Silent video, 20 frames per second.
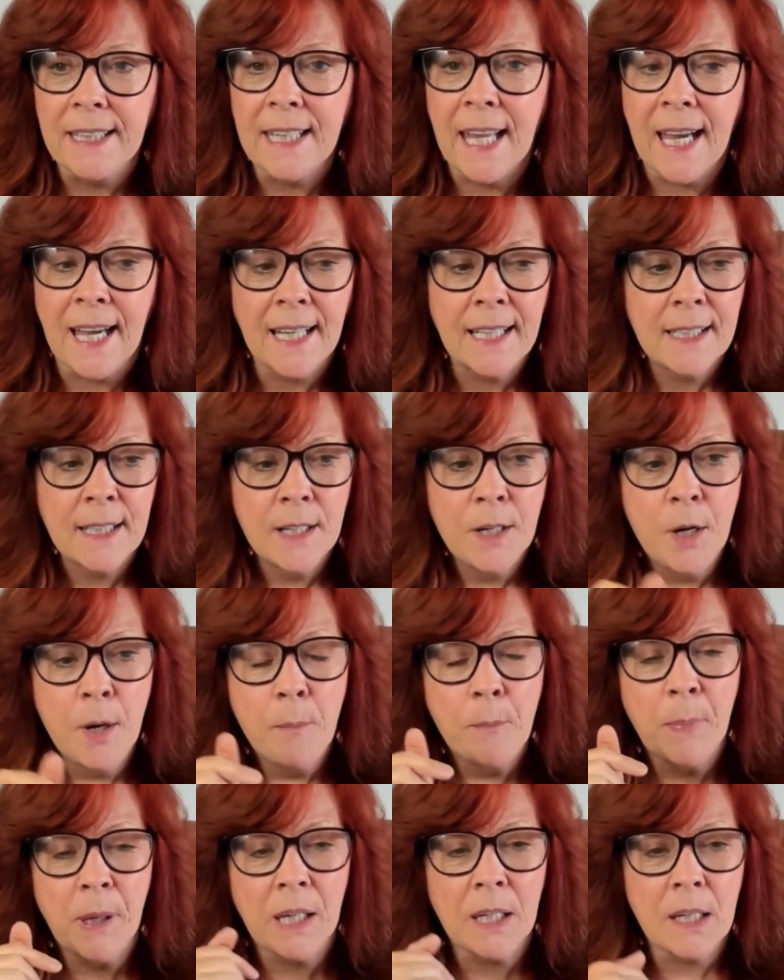that,
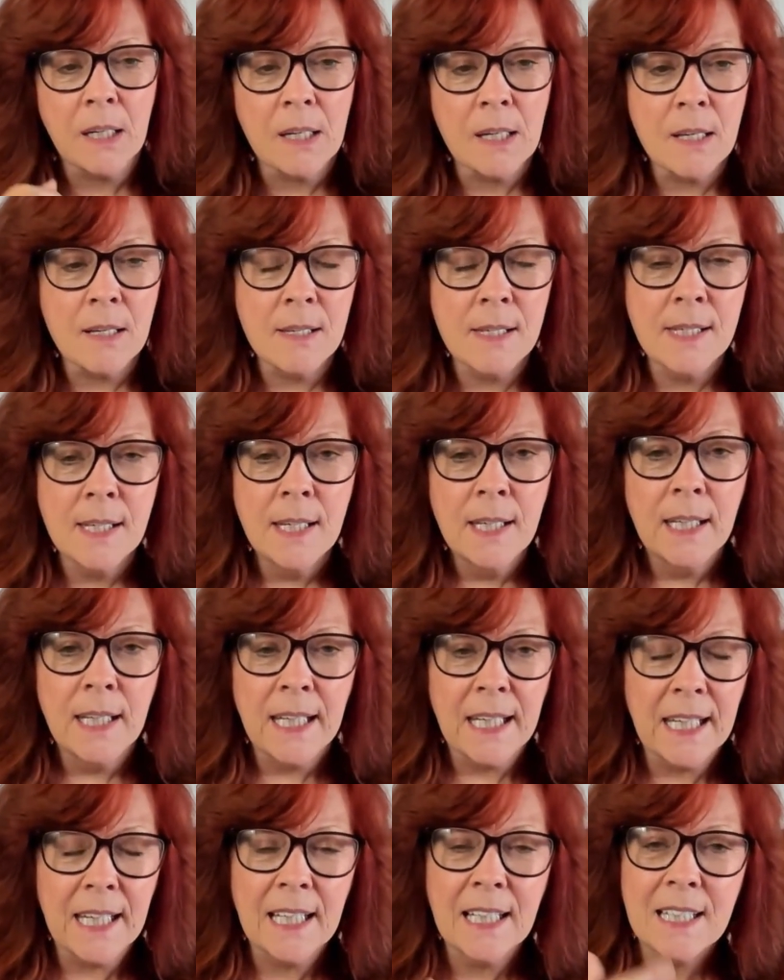because
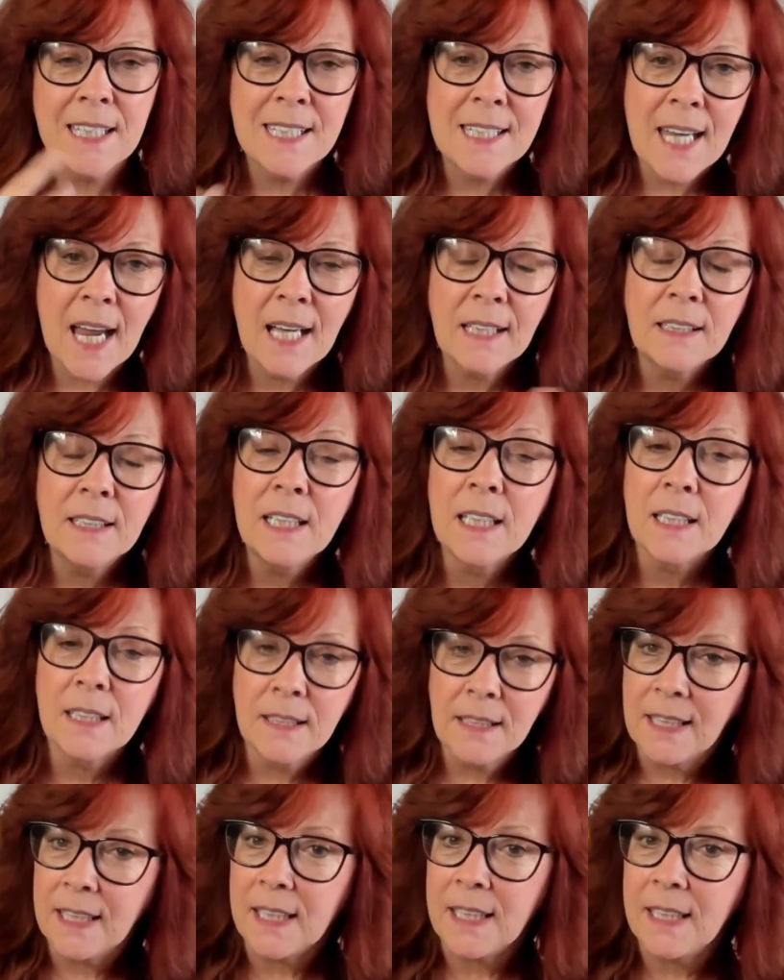it's
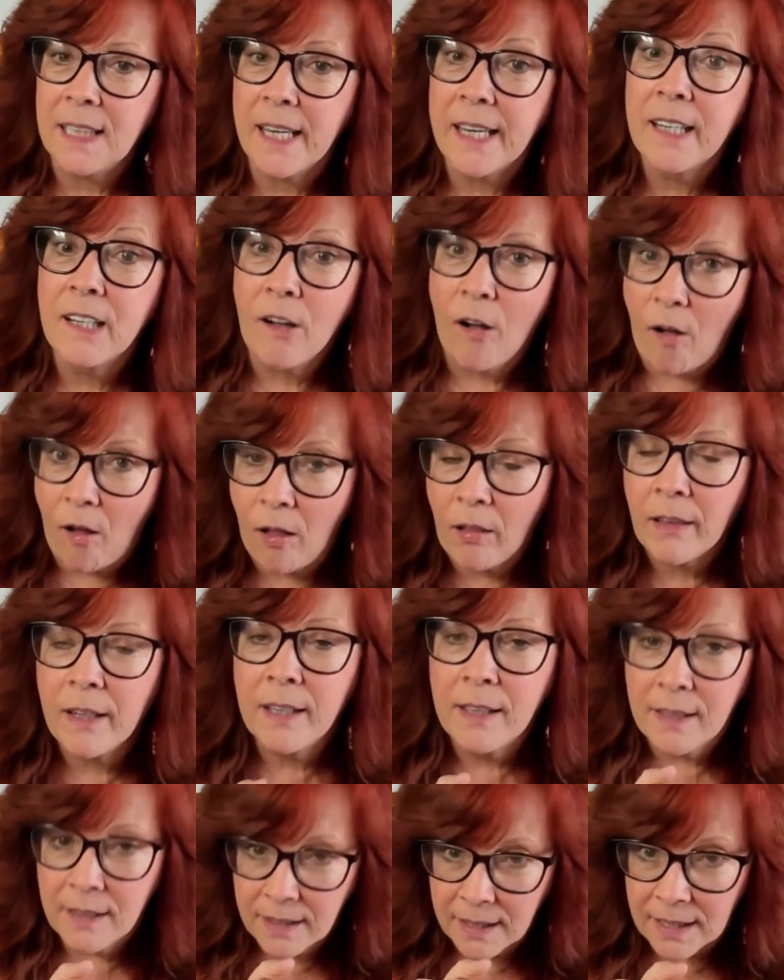technically a caulk
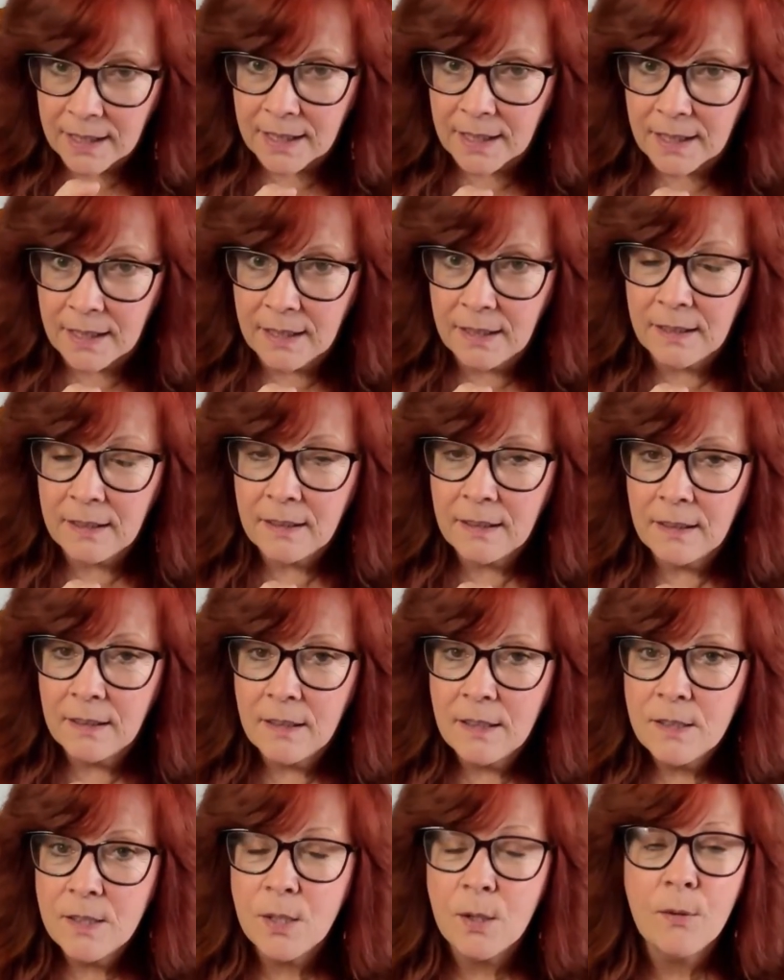gun
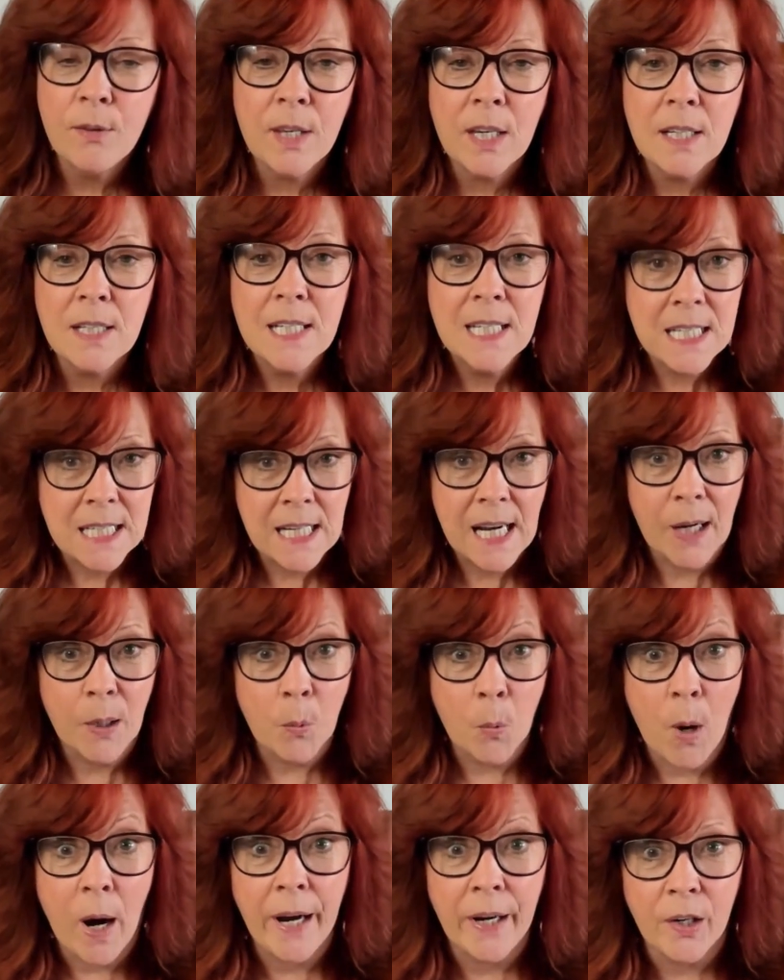to the
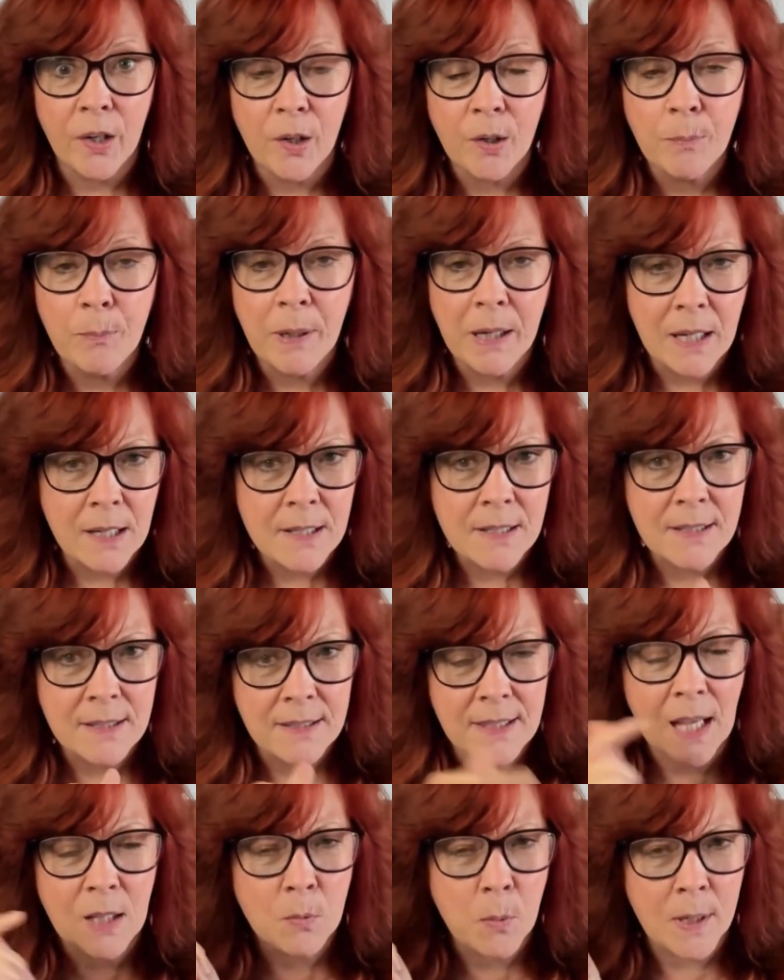DIYer, because
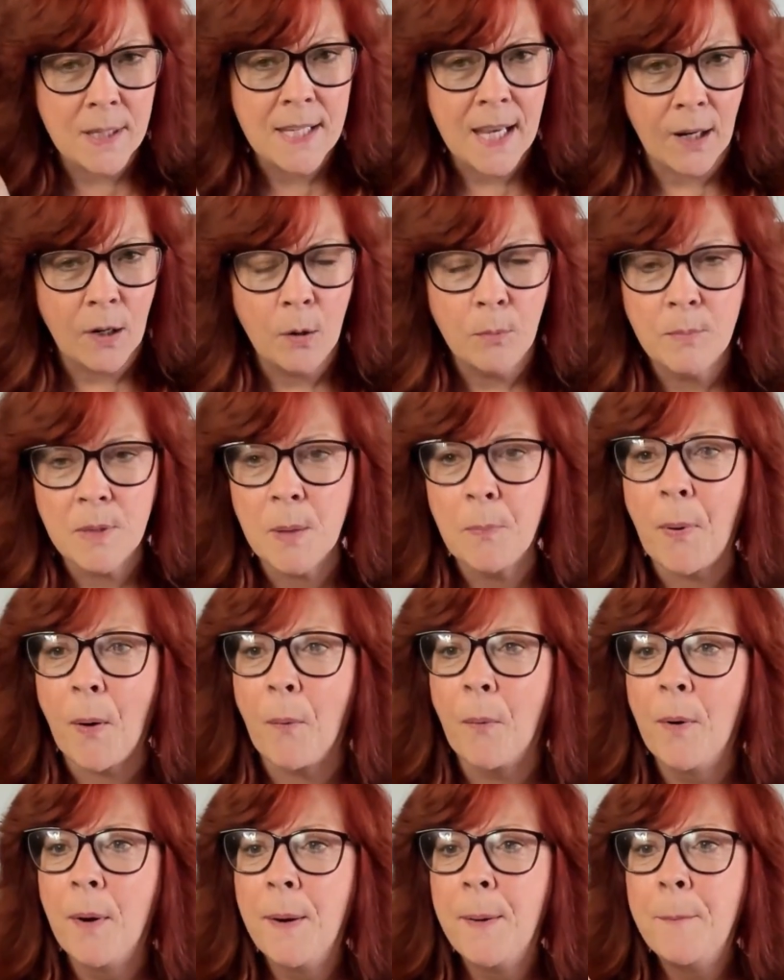that's why it's at Home Depot.
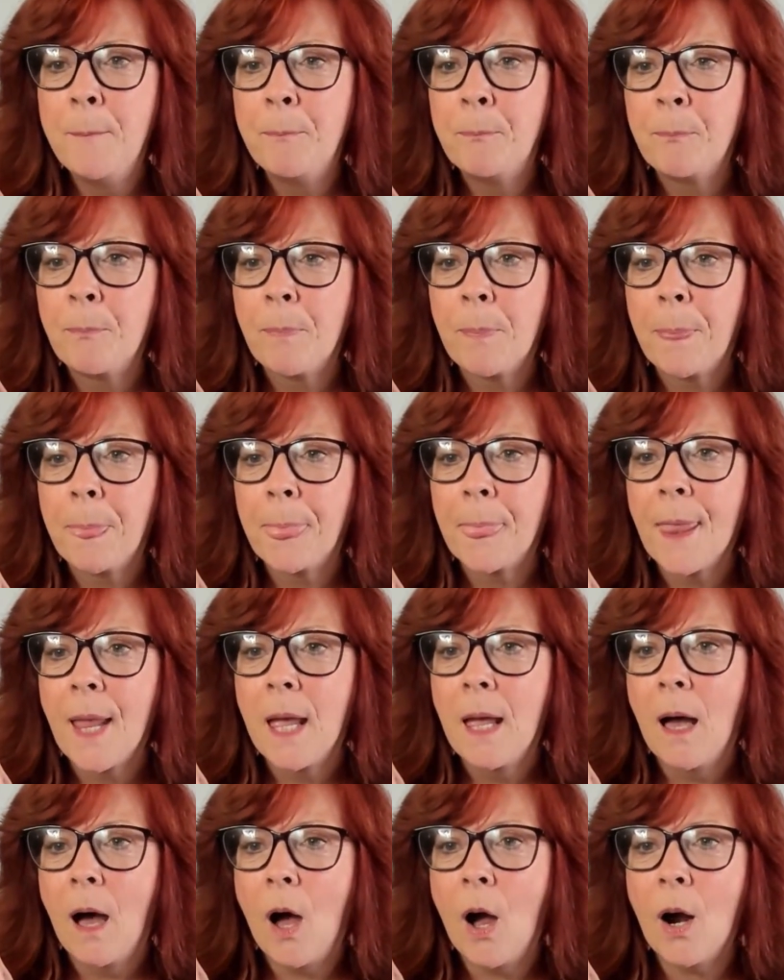
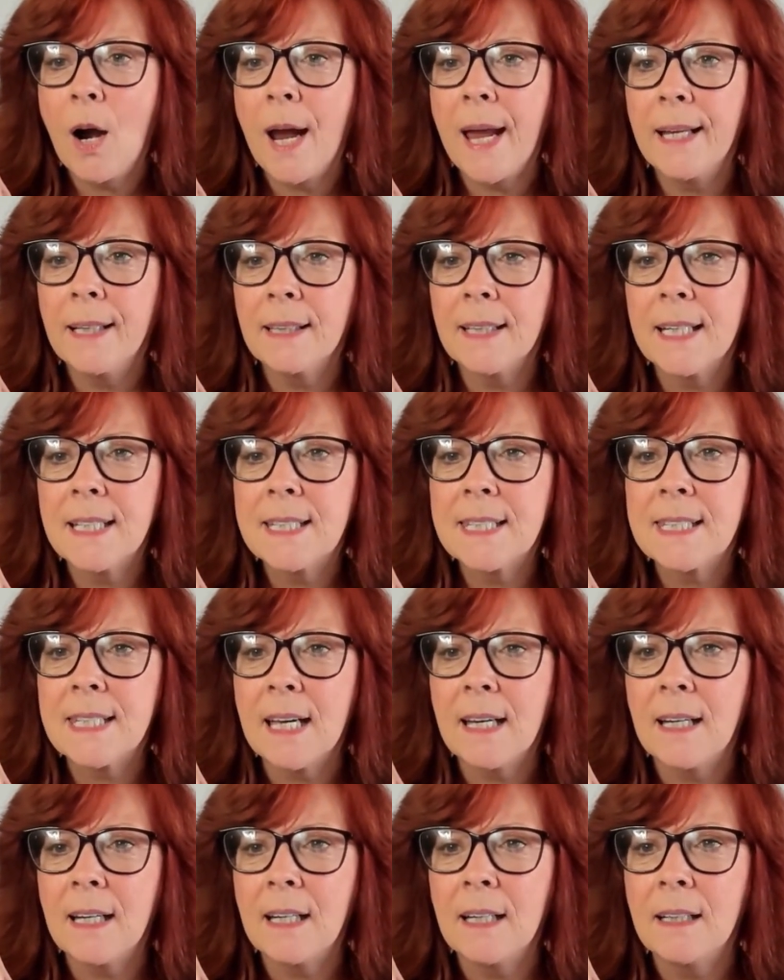All right, let's
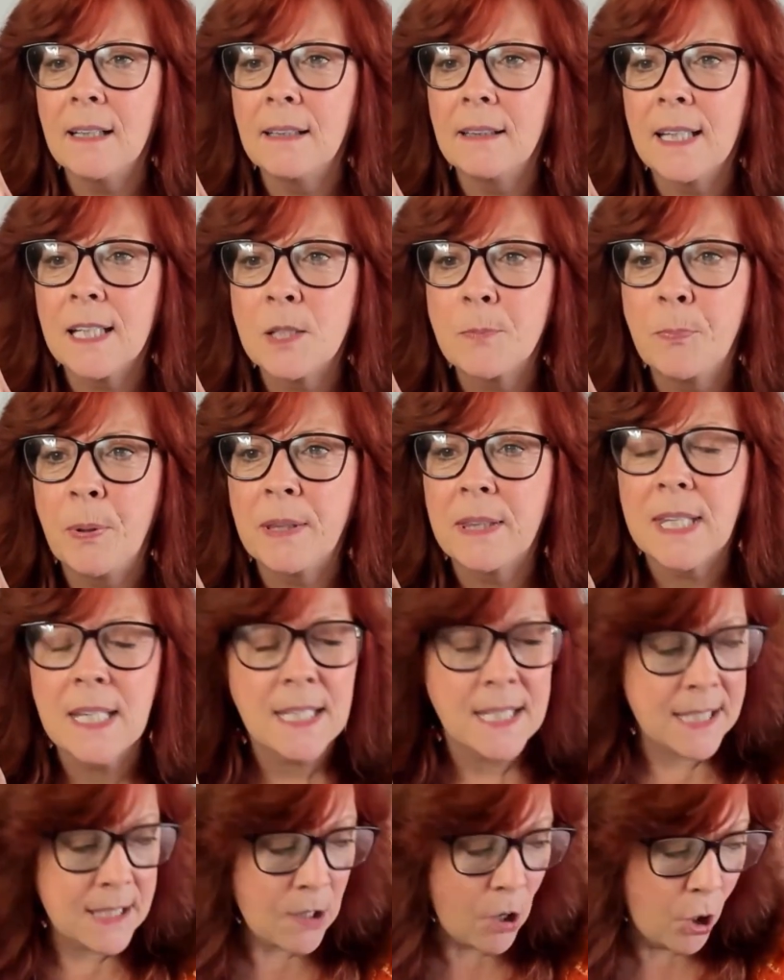put
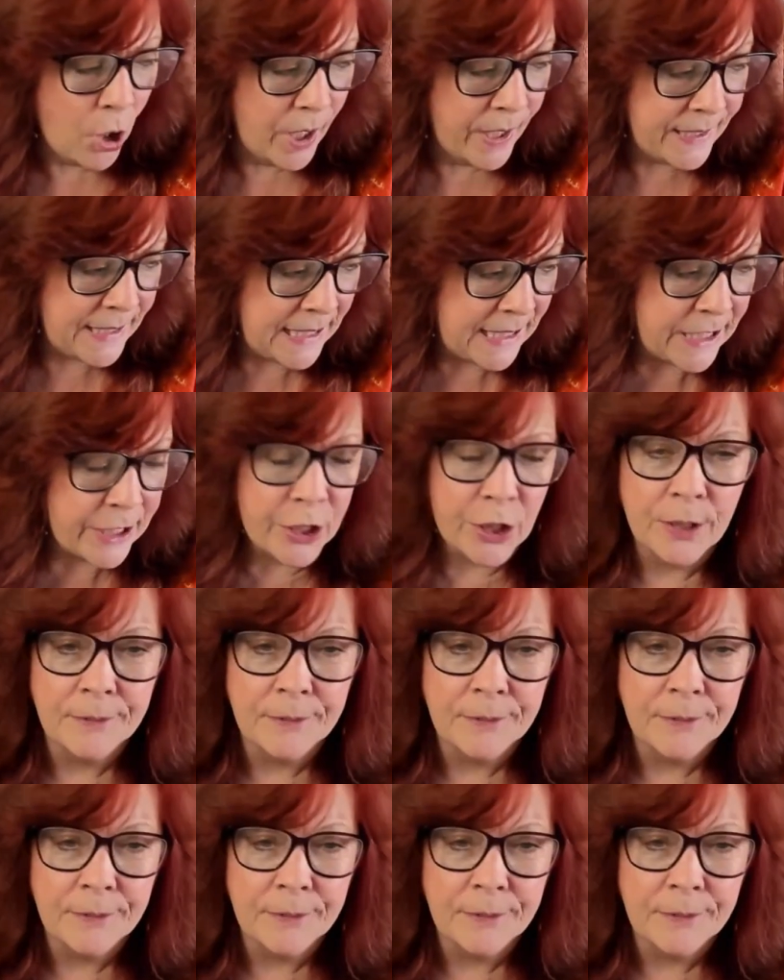this on here.